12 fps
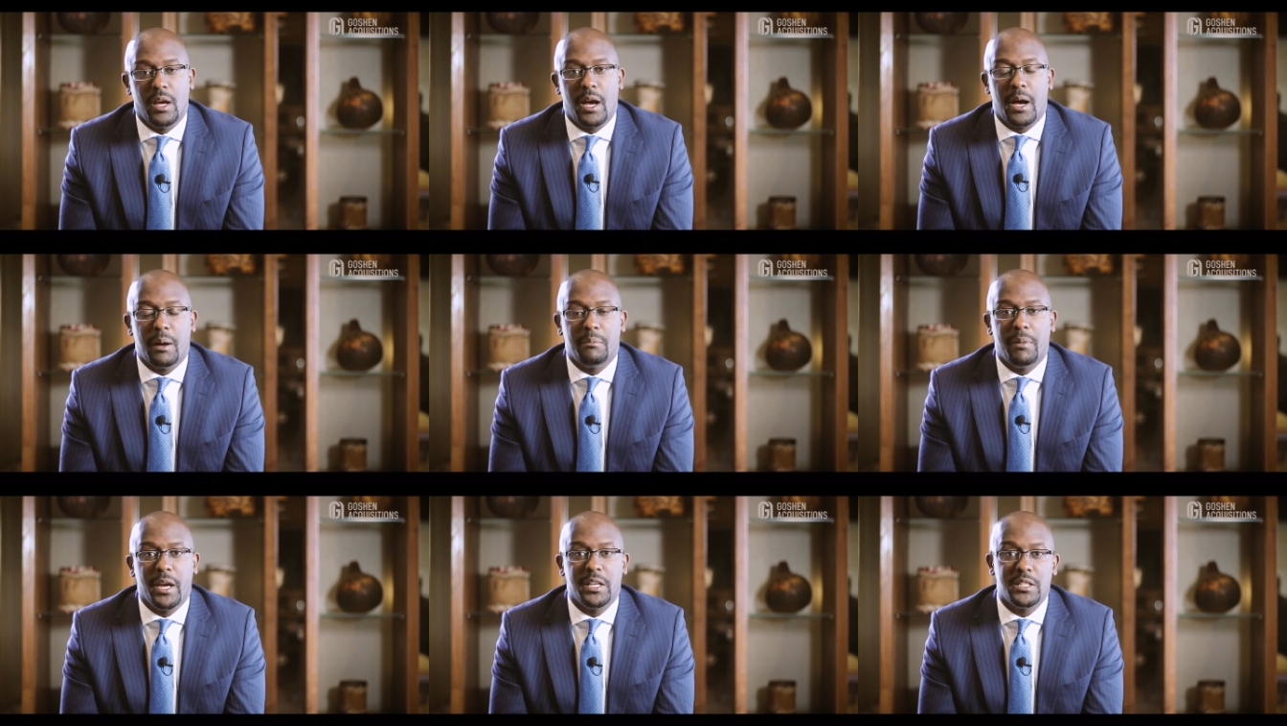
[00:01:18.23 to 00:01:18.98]

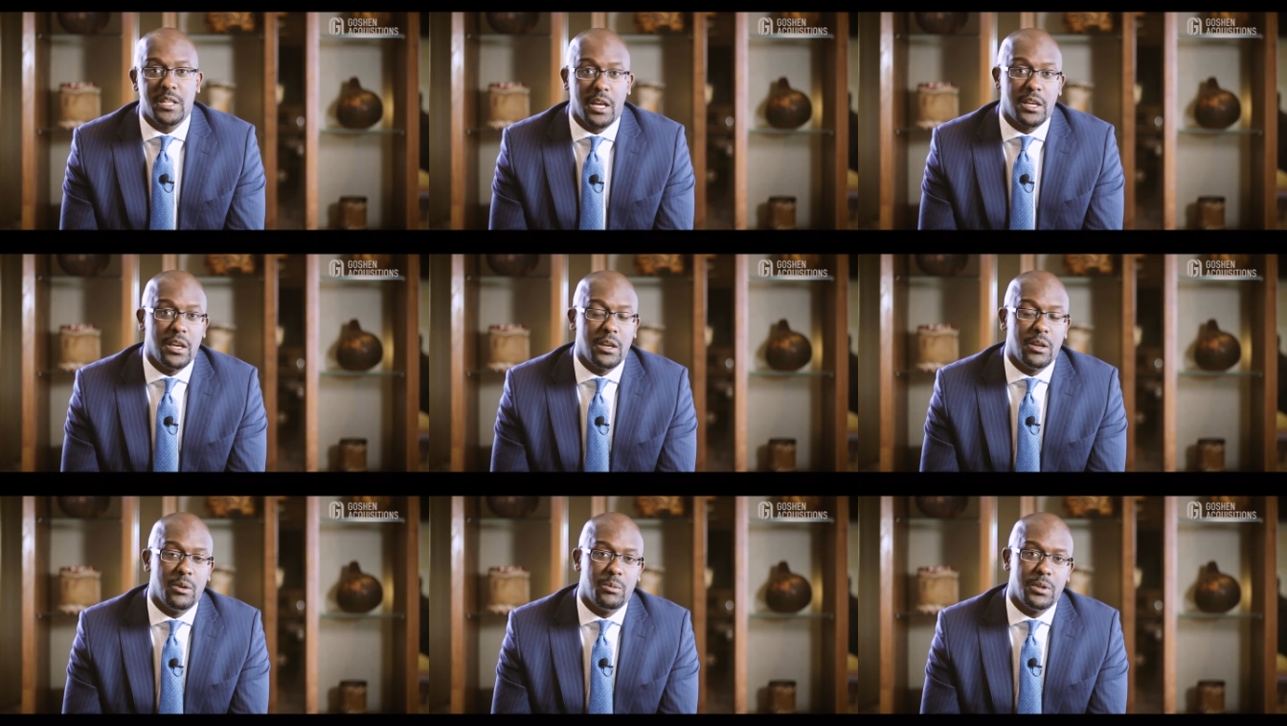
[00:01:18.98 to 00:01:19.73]
by
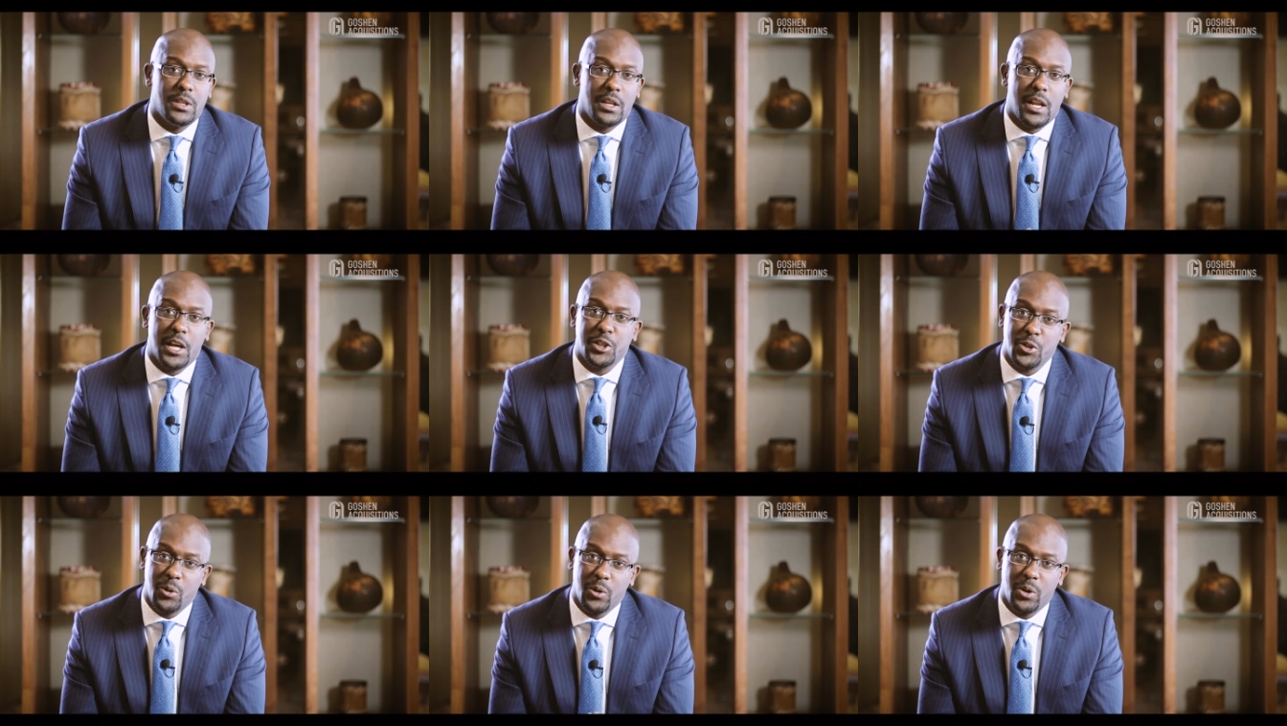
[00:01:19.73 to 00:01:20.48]
checking with the
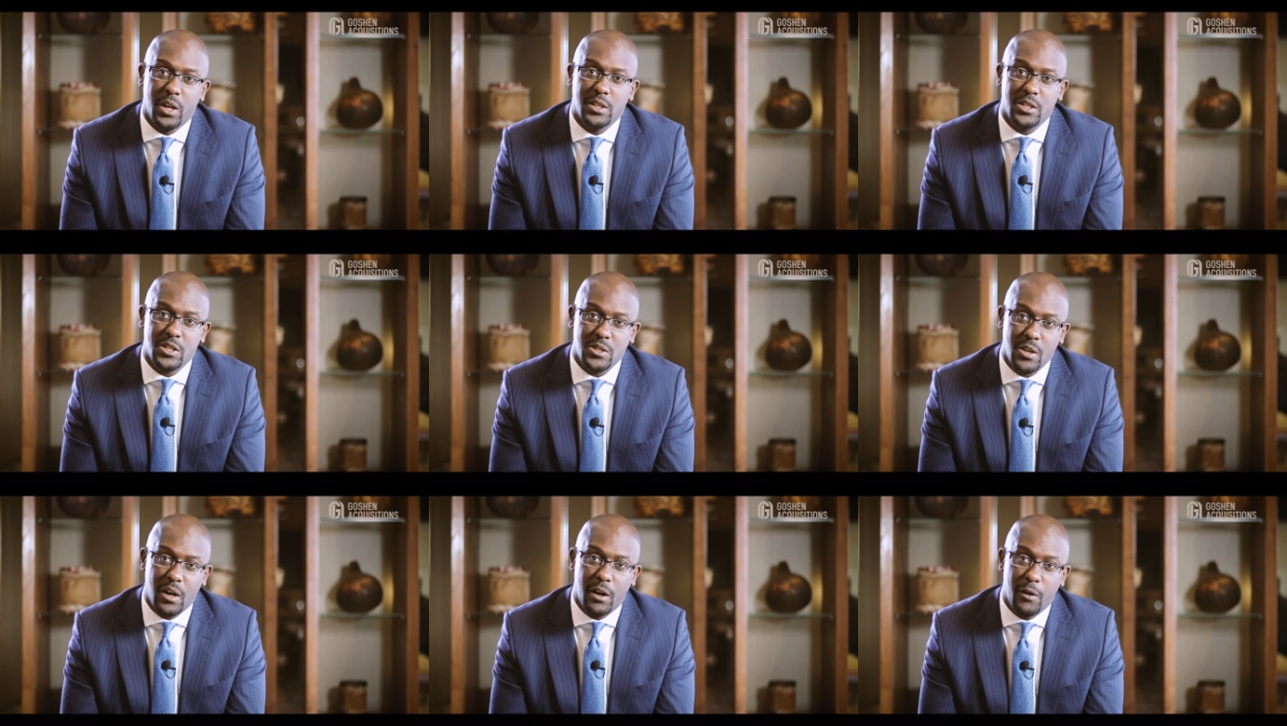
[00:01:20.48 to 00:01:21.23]
National
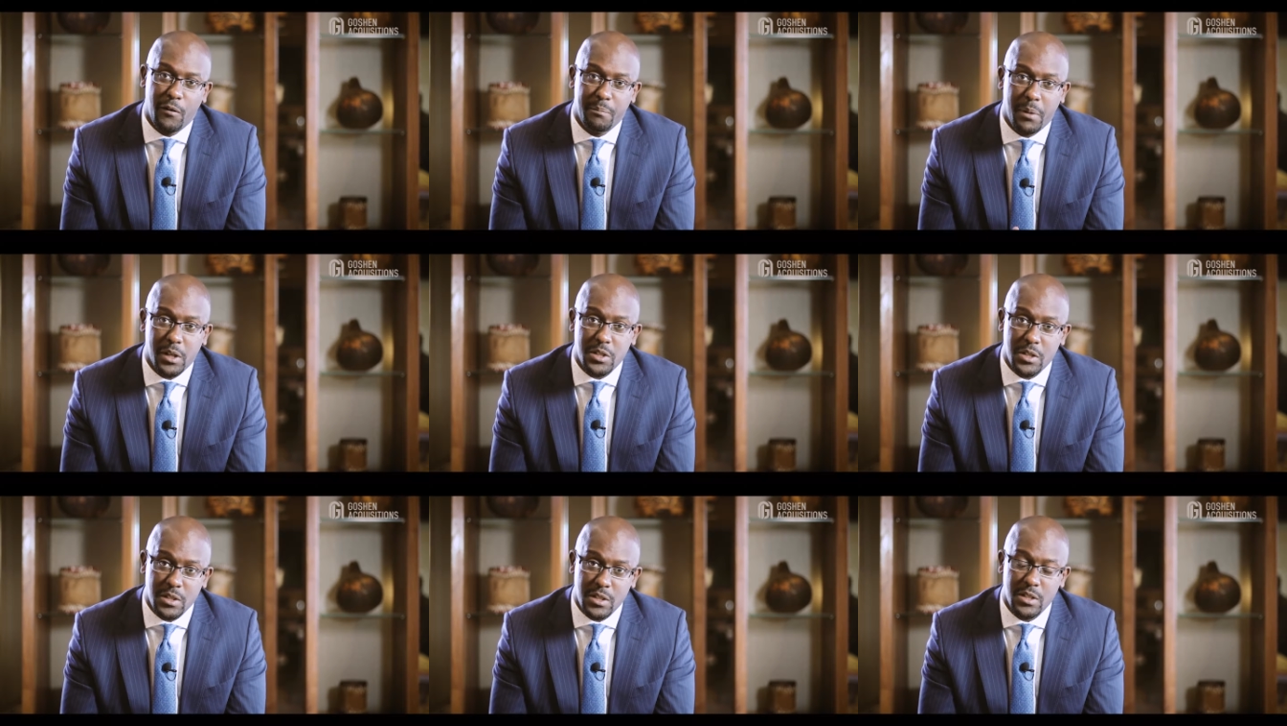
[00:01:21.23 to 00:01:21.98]
Registrar of
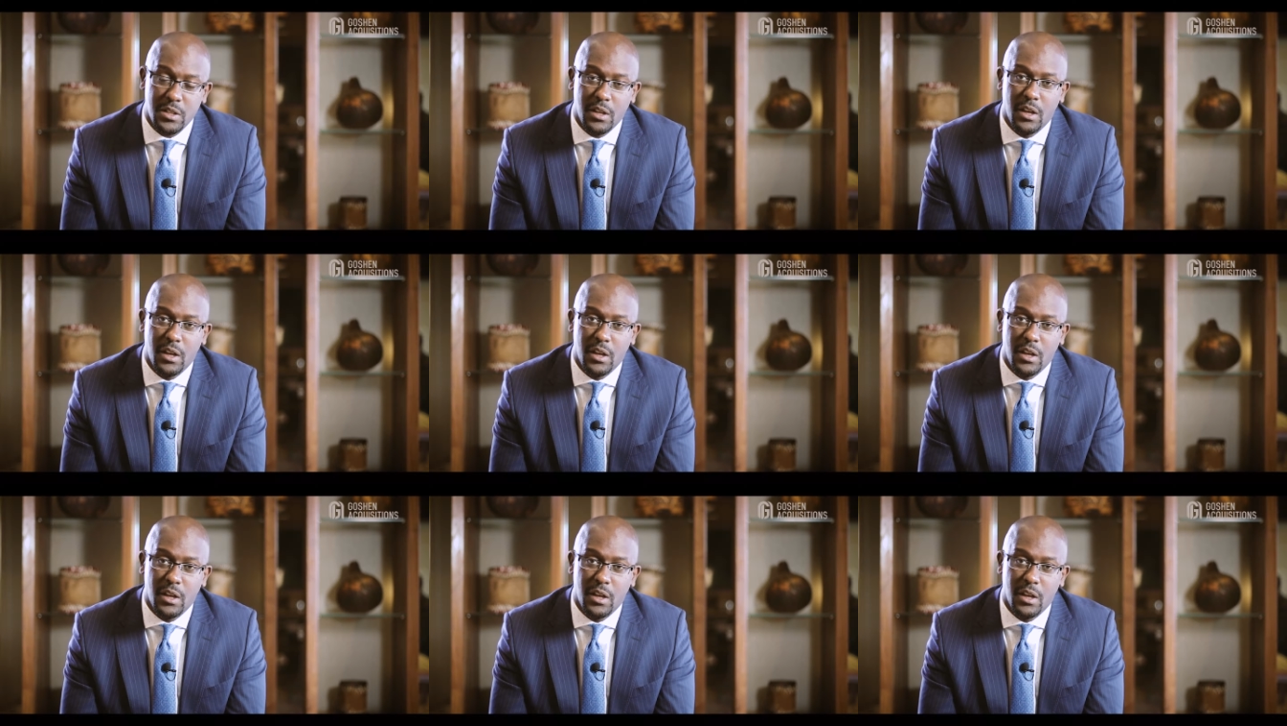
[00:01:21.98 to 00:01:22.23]
Persons.